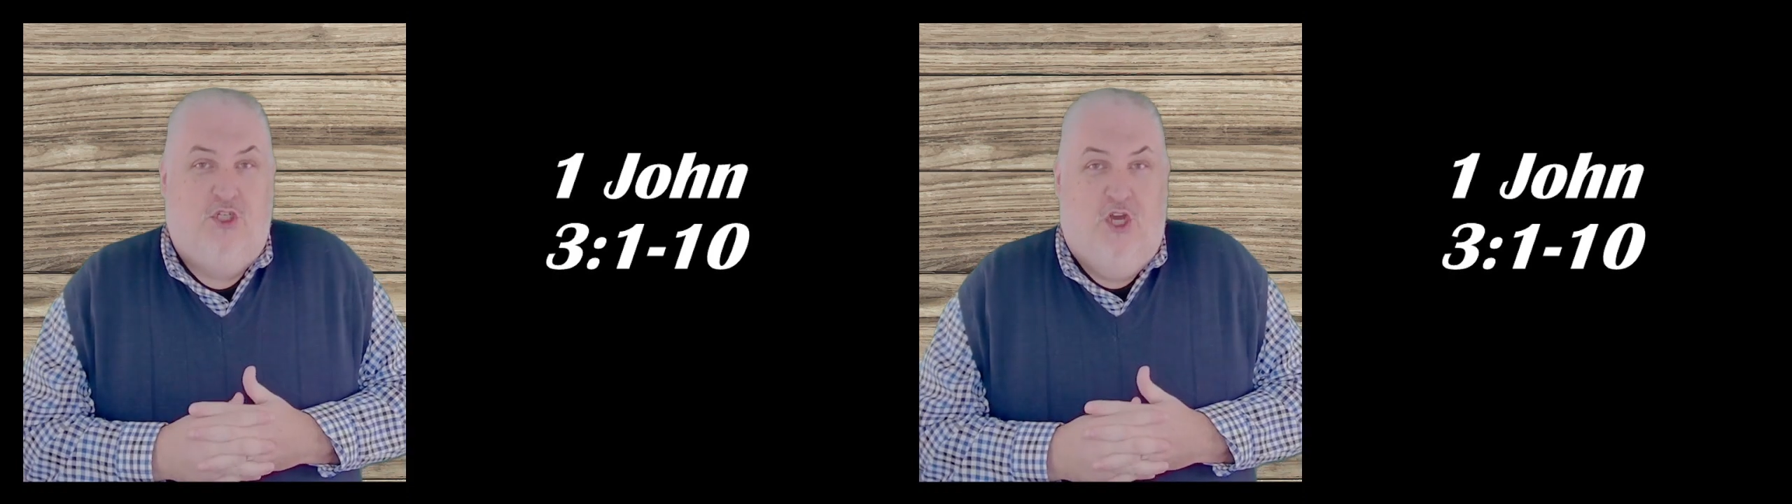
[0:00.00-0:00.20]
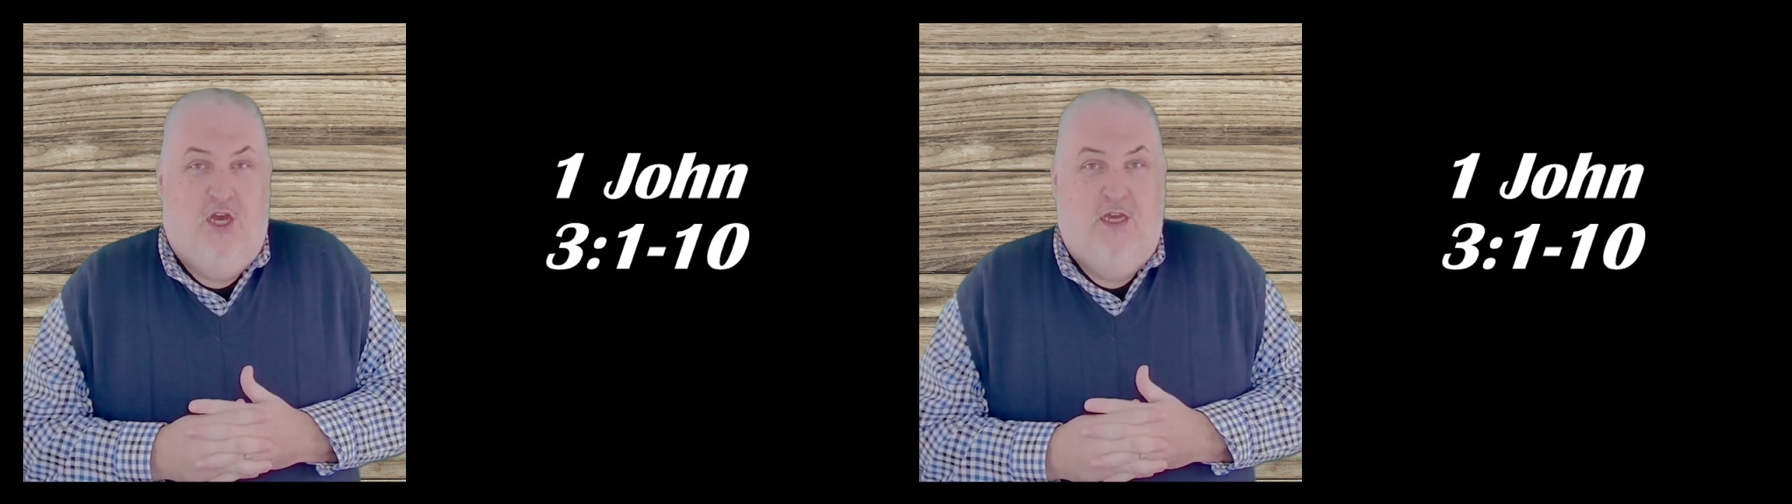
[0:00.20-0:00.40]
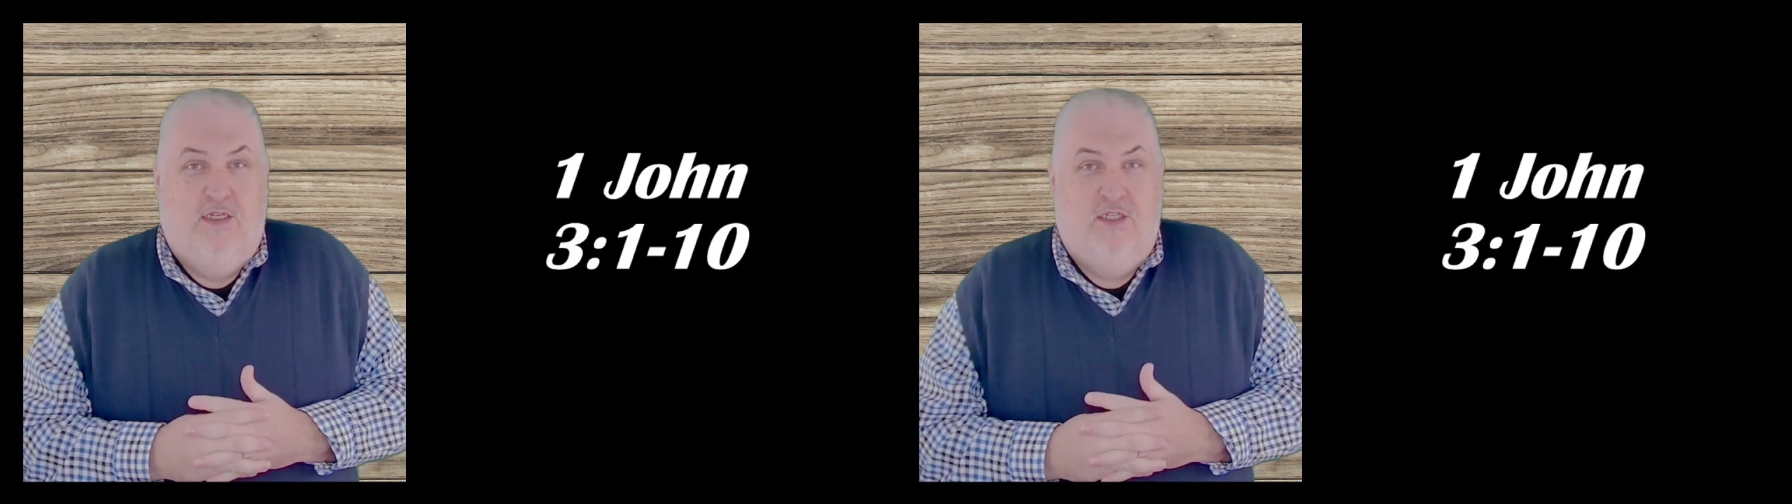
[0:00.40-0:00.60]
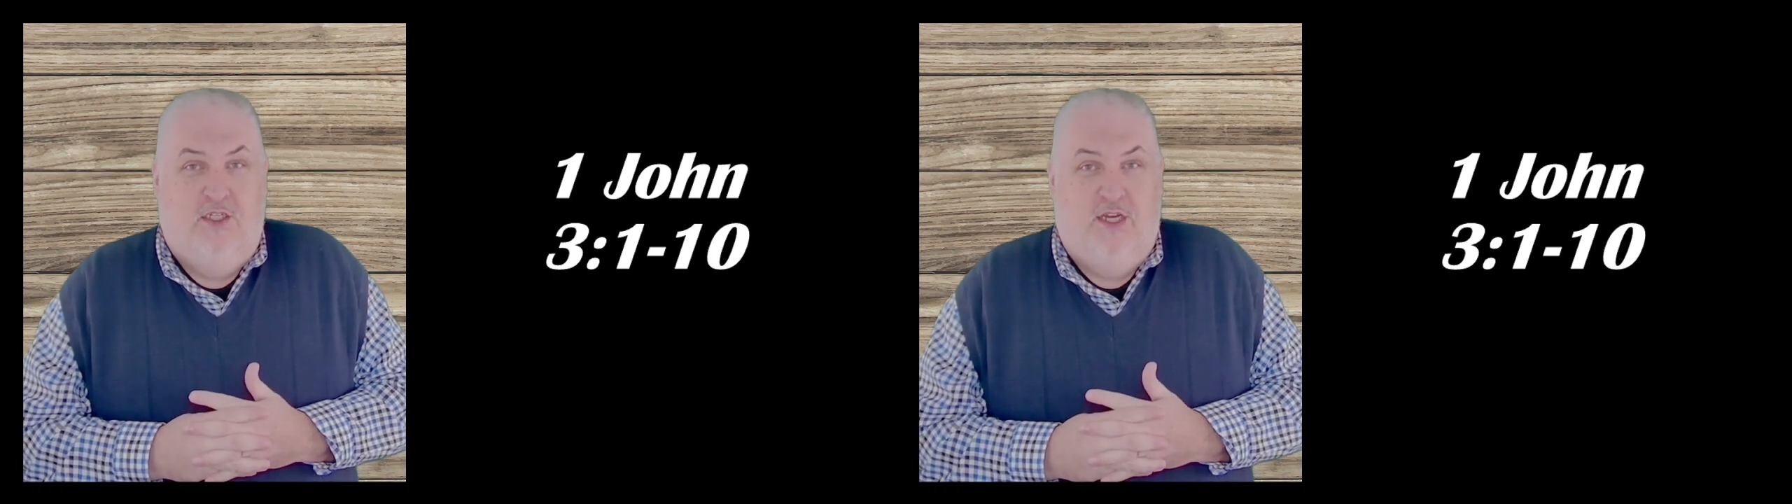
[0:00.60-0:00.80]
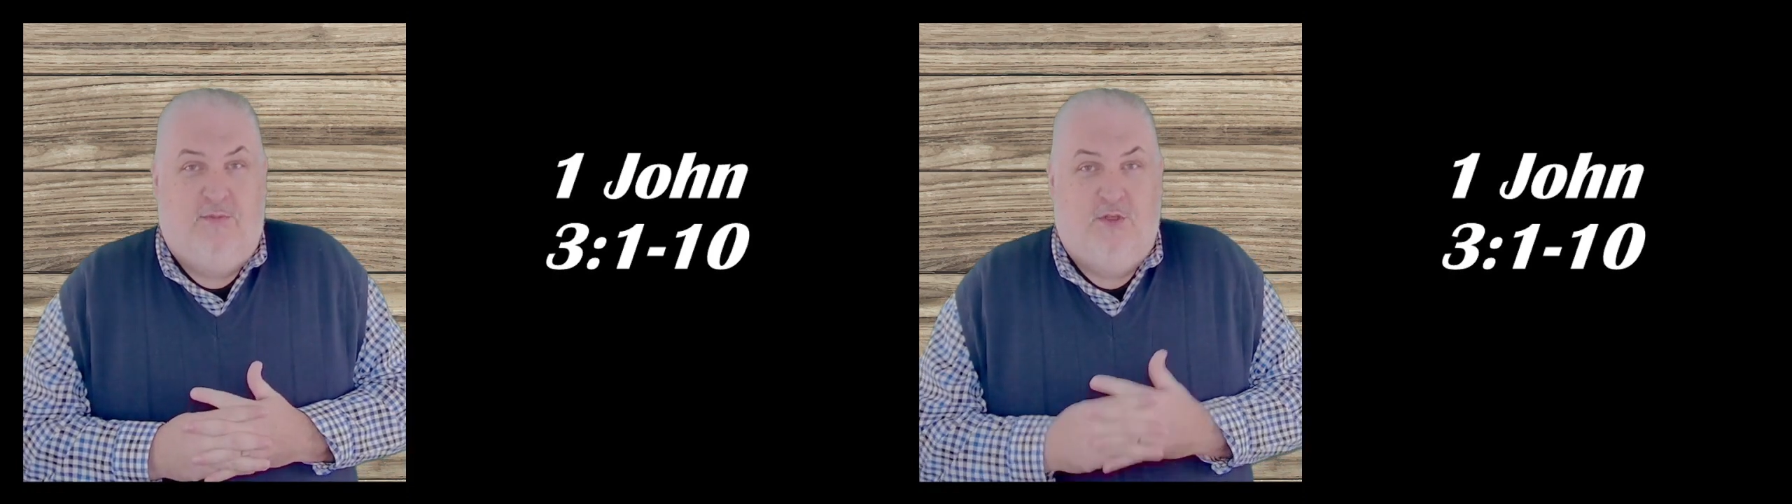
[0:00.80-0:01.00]
John
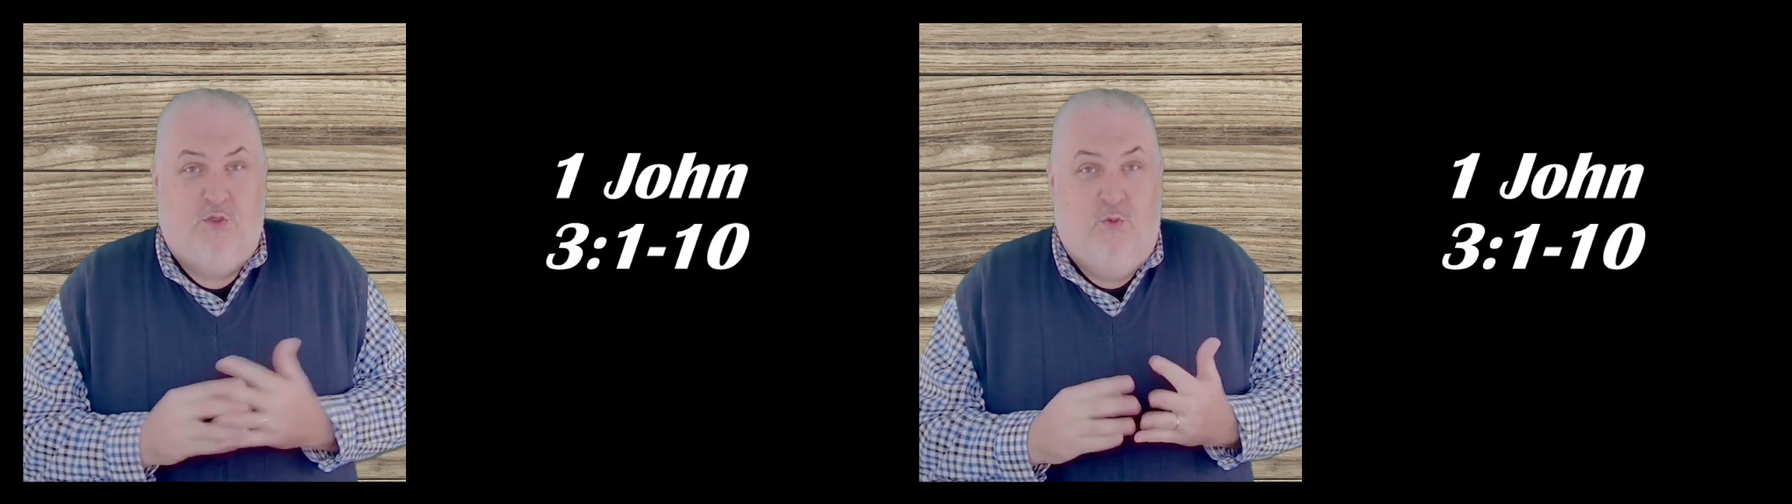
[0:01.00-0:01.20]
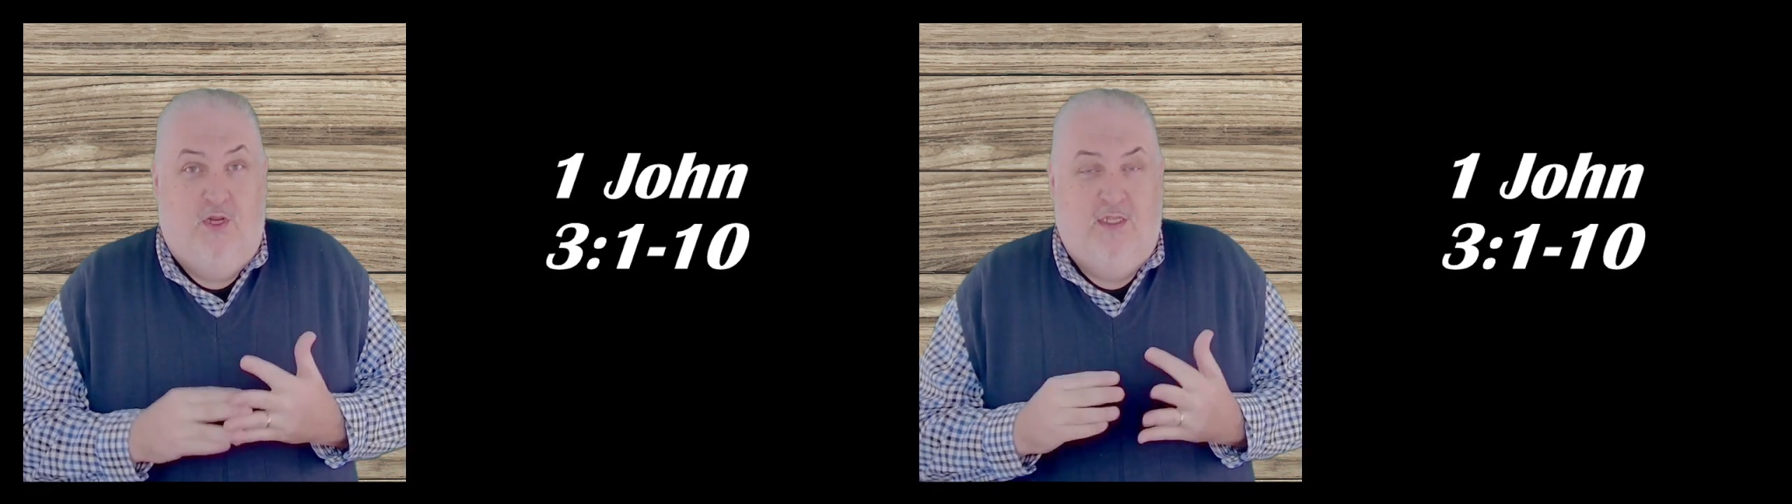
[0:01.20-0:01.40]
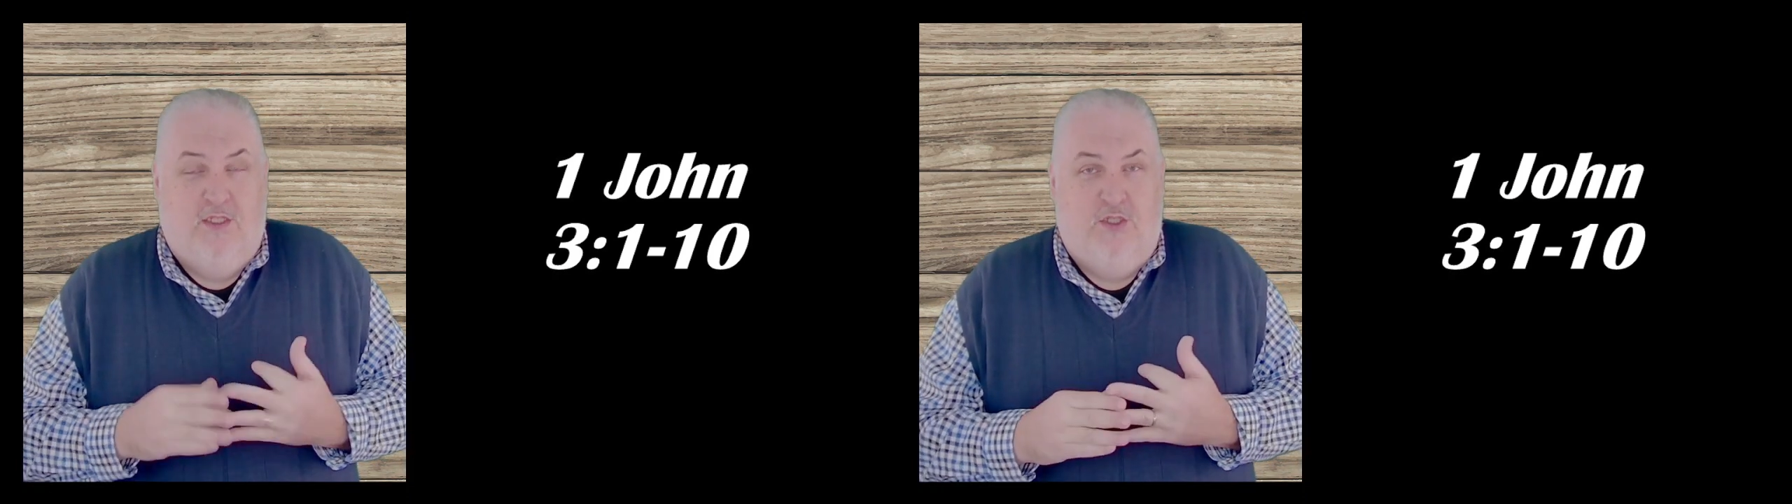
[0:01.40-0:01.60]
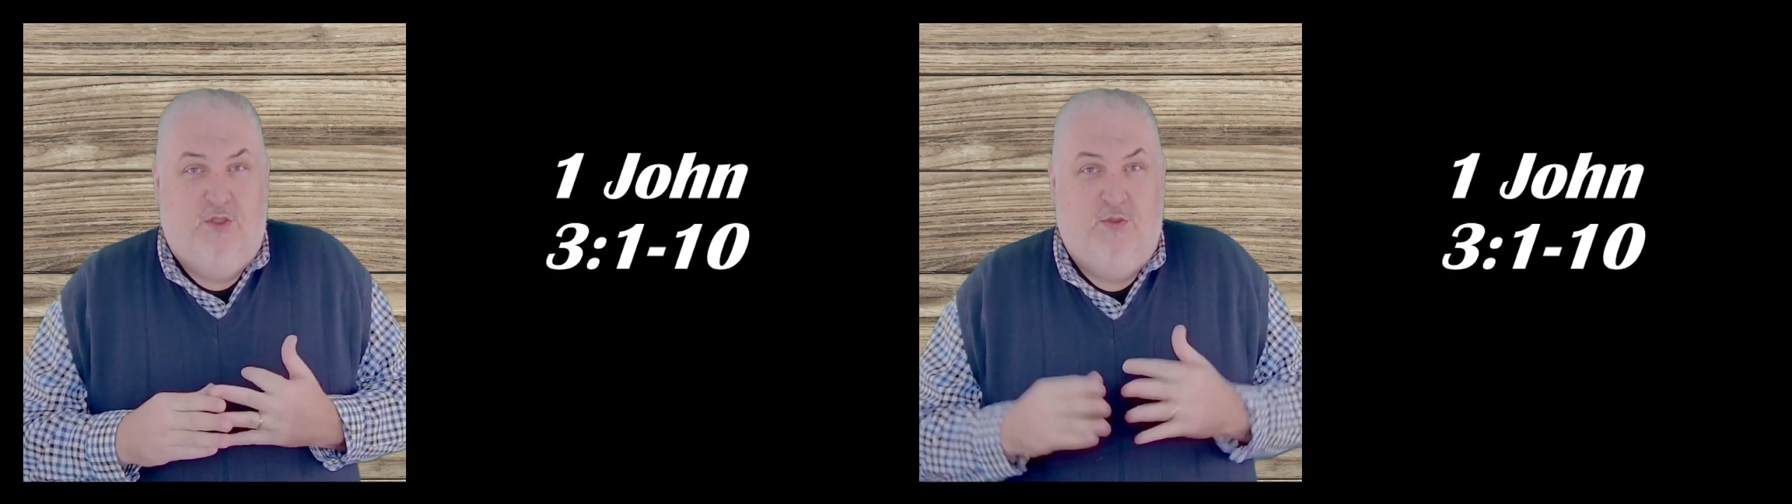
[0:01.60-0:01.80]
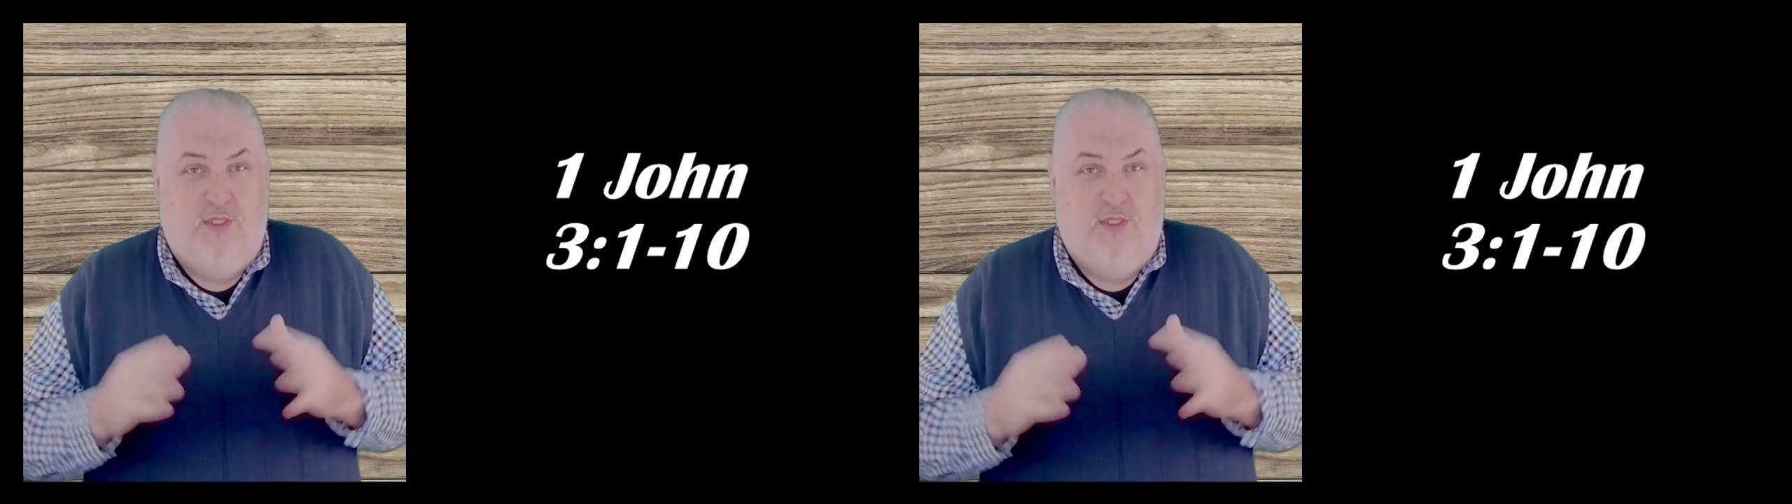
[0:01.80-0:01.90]
chapters 1 and 2,